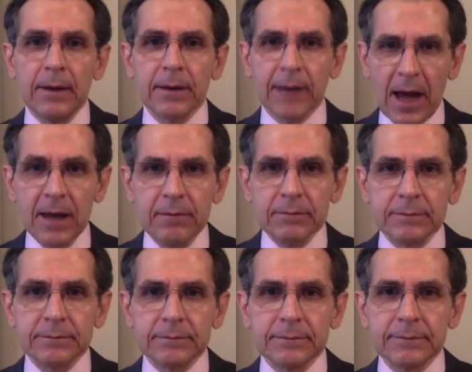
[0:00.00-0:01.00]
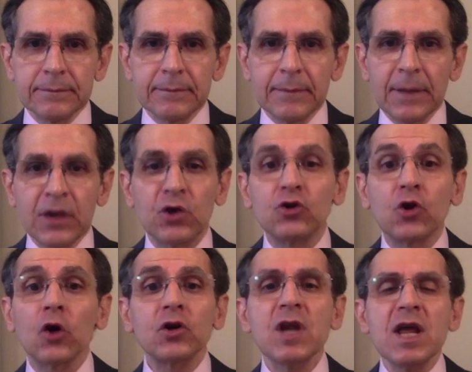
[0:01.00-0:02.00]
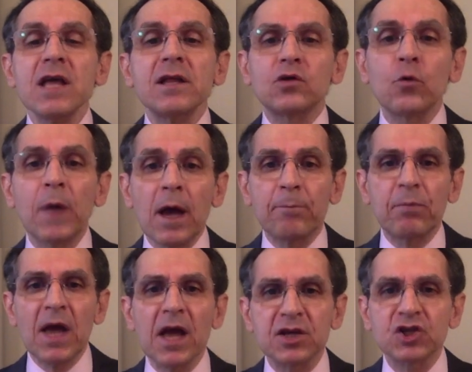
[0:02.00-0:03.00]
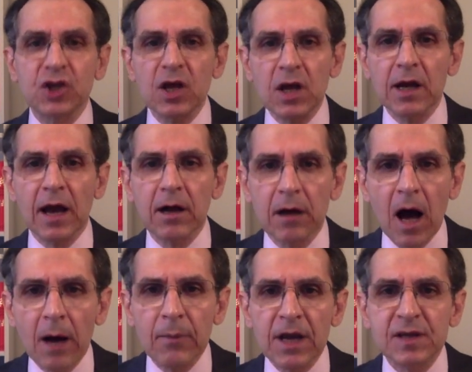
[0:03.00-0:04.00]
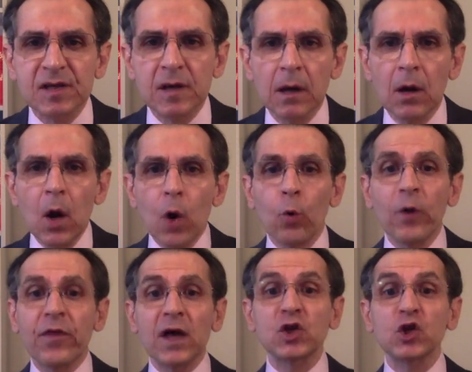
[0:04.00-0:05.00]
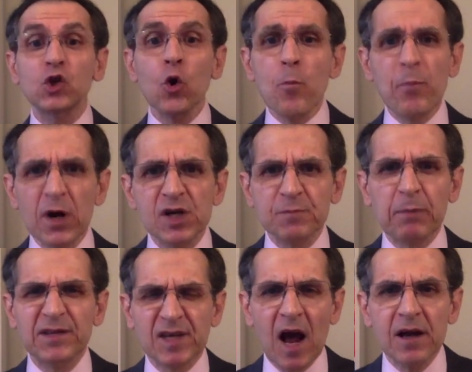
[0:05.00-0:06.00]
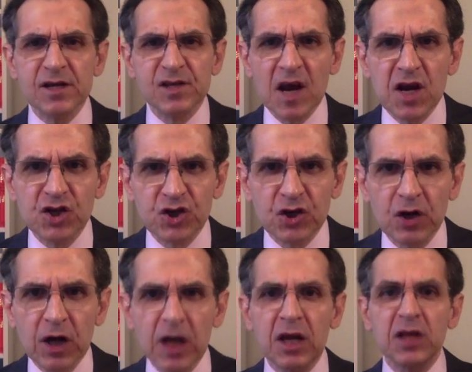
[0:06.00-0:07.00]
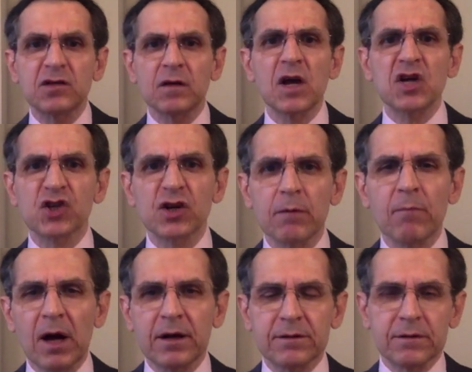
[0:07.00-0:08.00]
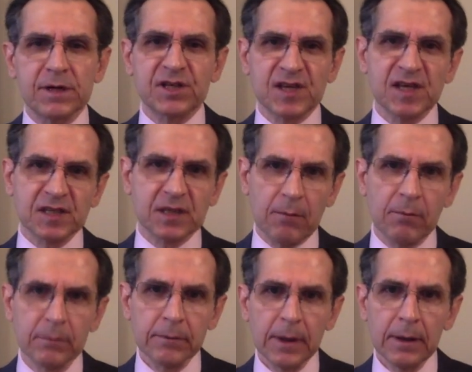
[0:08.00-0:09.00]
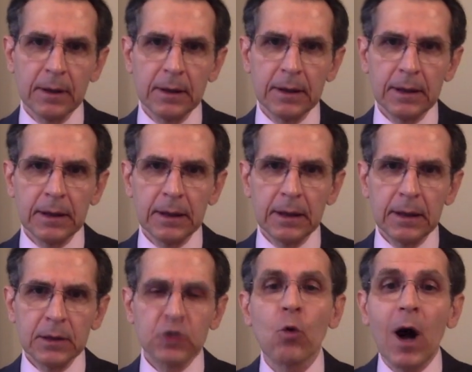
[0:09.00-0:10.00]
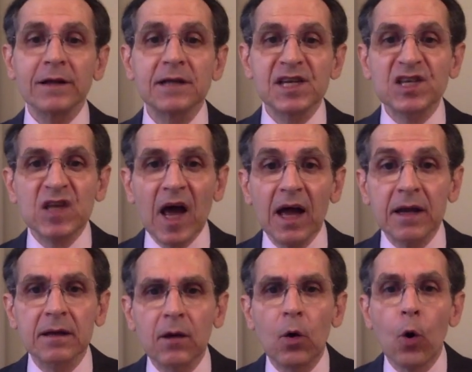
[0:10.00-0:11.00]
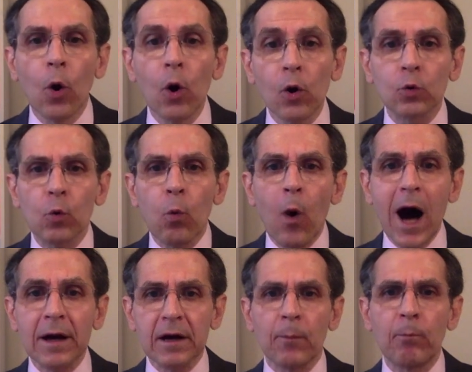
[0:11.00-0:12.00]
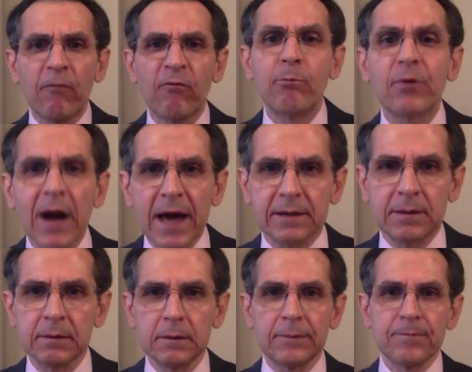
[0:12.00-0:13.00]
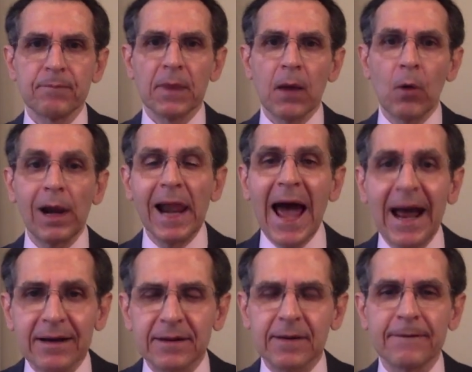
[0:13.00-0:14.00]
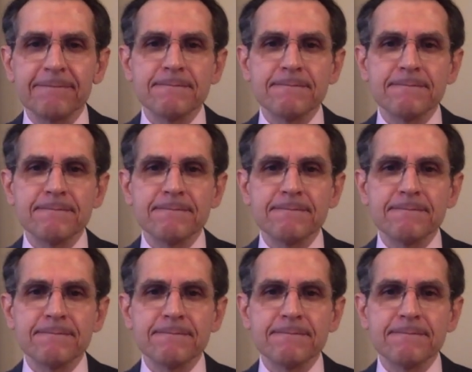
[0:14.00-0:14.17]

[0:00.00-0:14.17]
Okay? You don't need to be a PhD in economics with a super specialization in international monetary system to understand gold, water, bread, land.